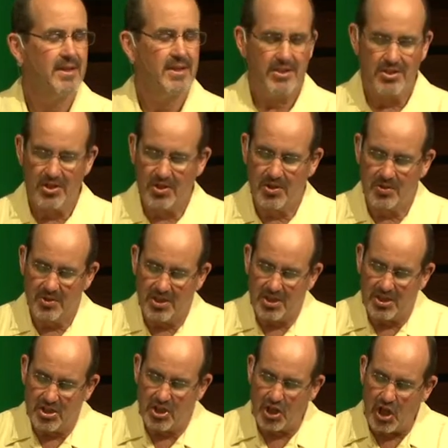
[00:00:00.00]
So,
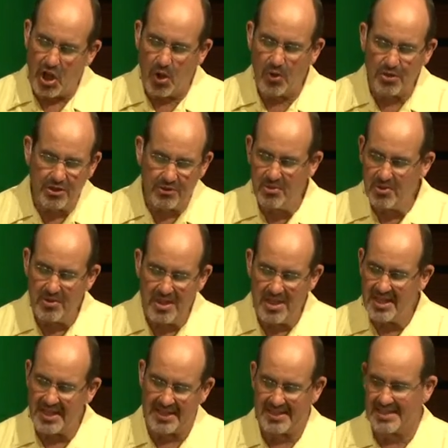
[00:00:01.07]
to go through
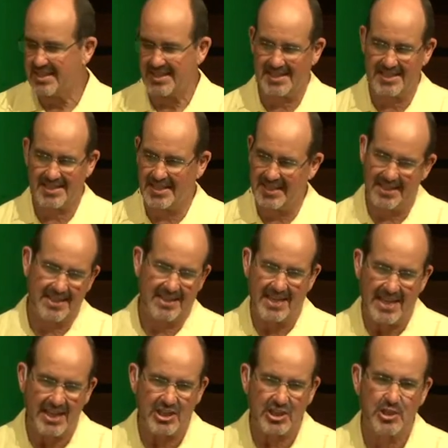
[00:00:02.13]
this
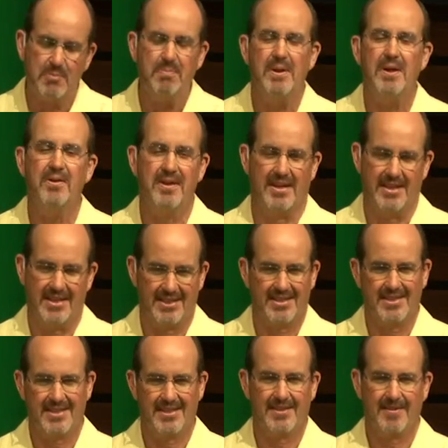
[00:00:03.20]

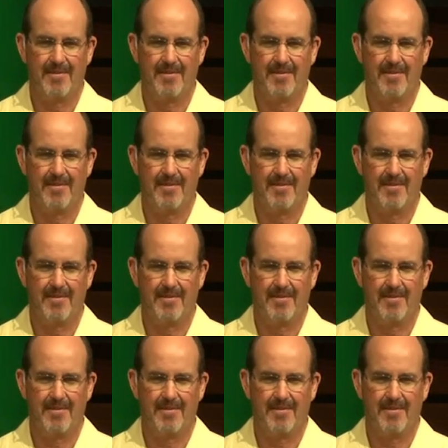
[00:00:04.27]
experience